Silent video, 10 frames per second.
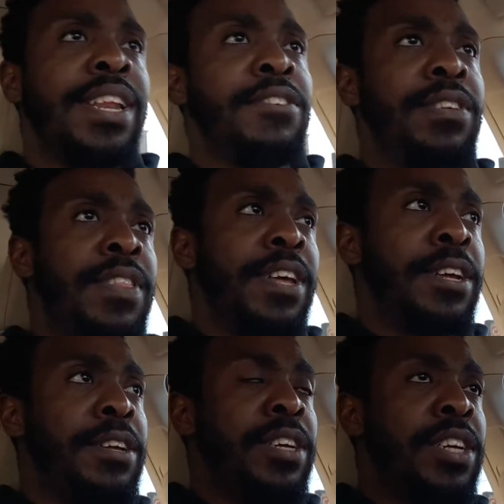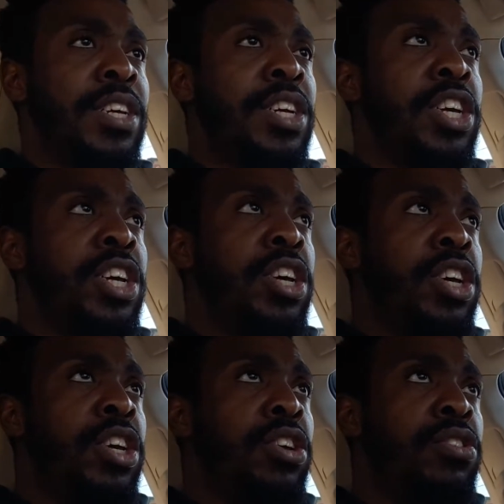and everything.
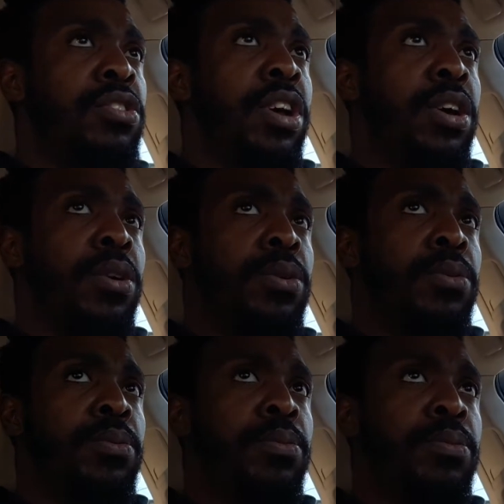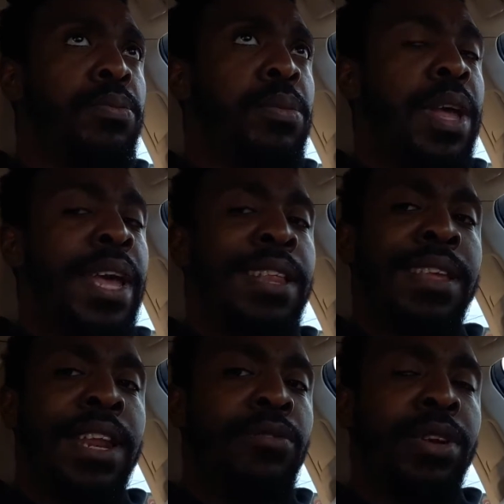So it
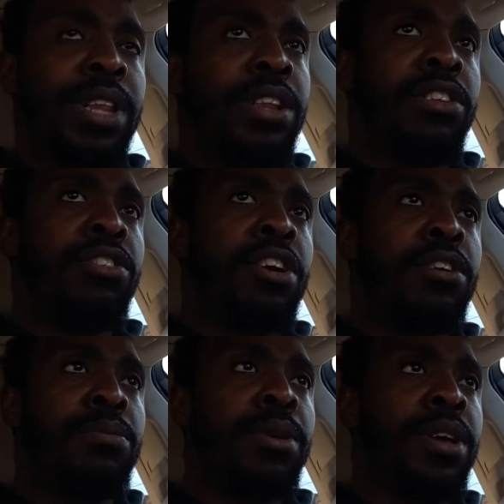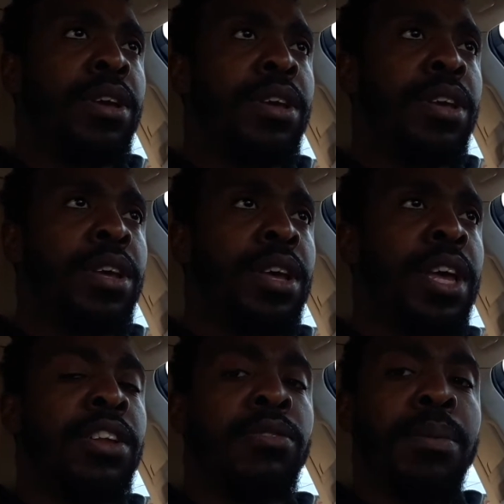didn't really deter me.
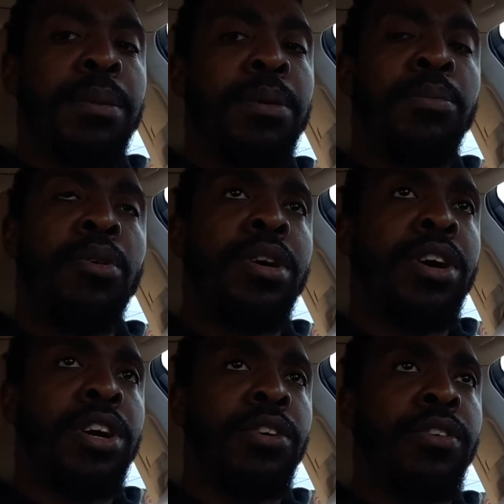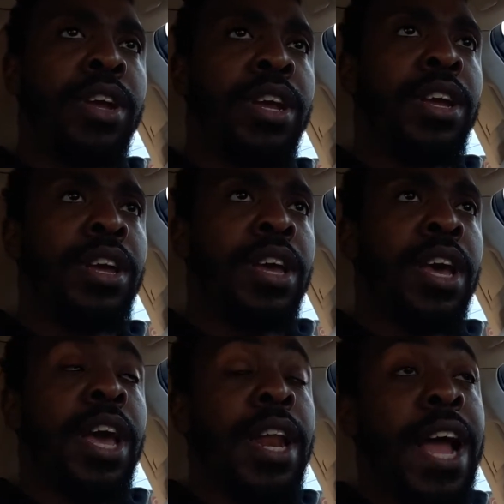It just made me more hungry.
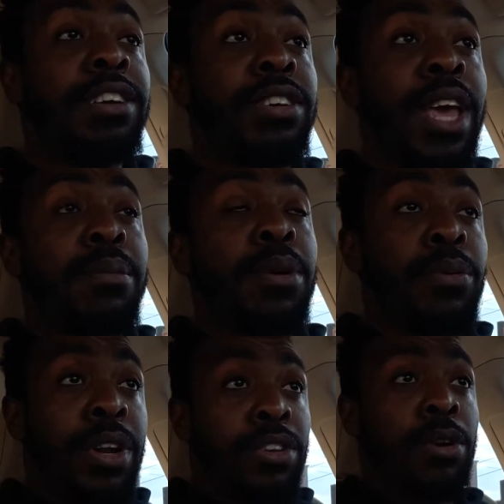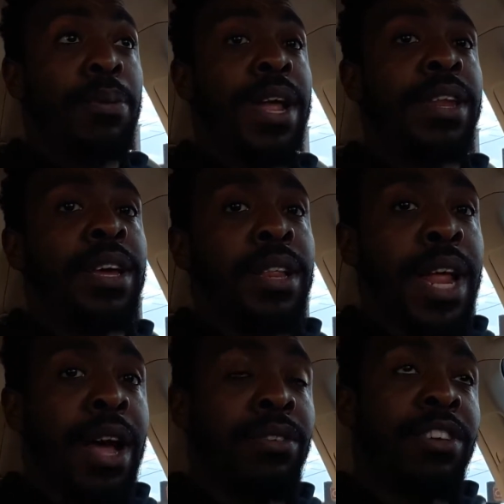And I actually came up with a dope idea
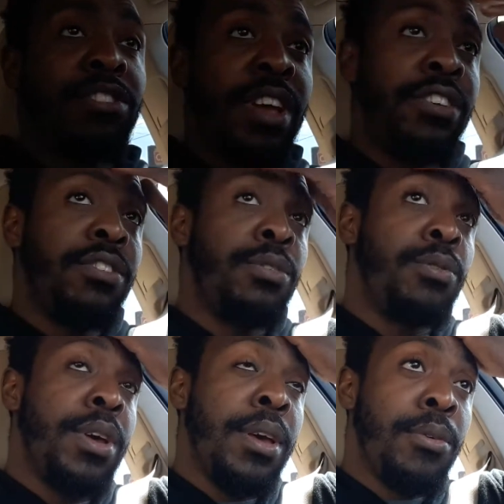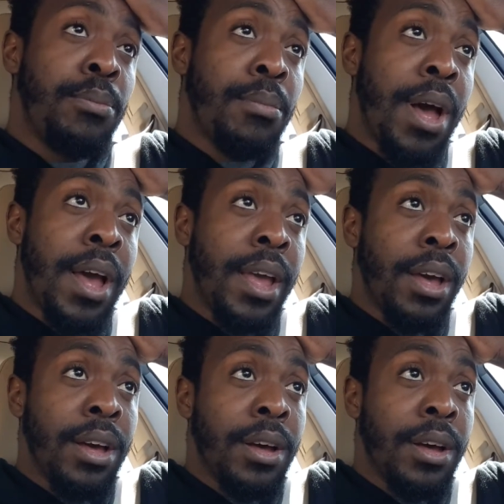that I was exchanging with my